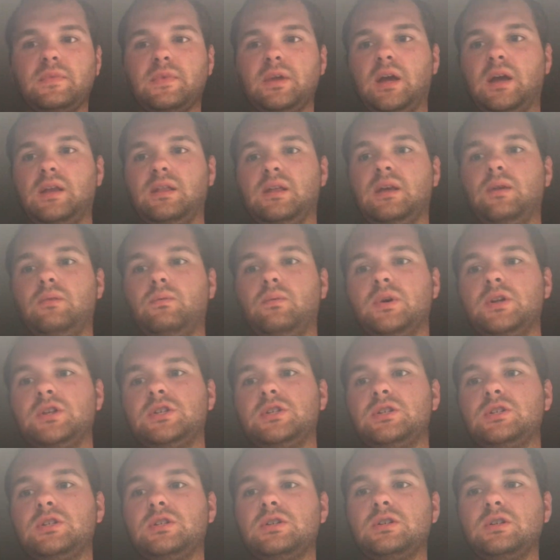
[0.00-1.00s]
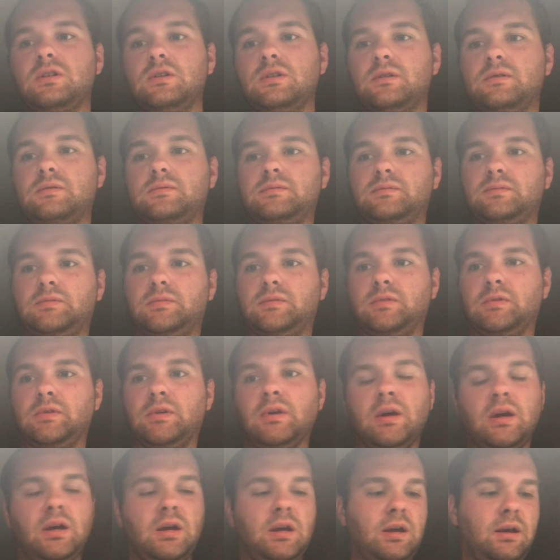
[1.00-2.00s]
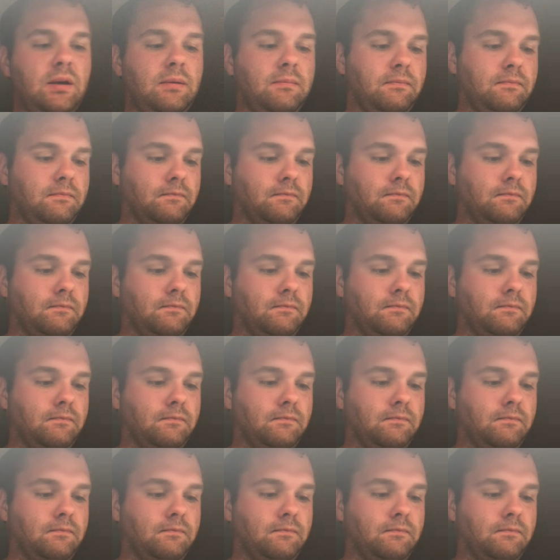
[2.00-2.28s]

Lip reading: and then which AR